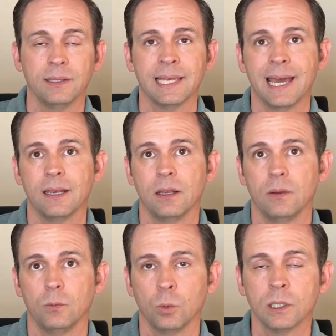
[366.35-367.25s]
that
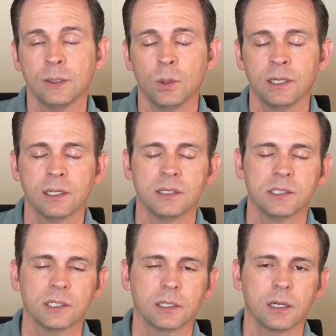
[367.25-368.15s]
really what it does
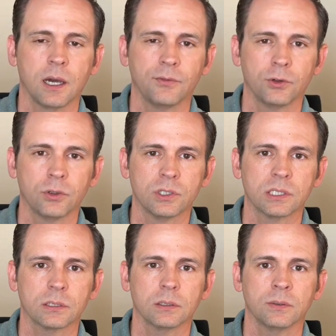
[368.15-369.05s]
is it
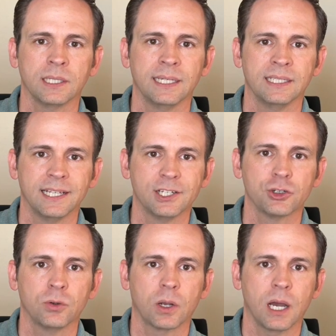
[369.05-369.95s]
covers the
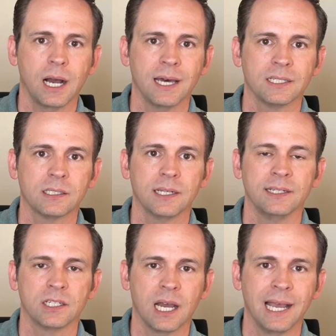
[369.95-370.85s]
additional cost
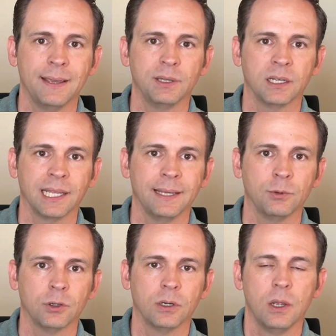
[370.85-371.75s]
and time and
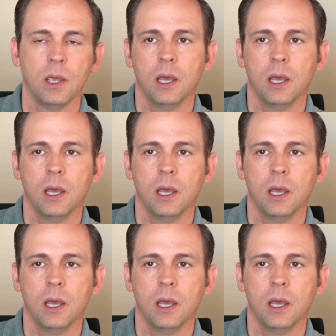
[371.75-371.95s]
labor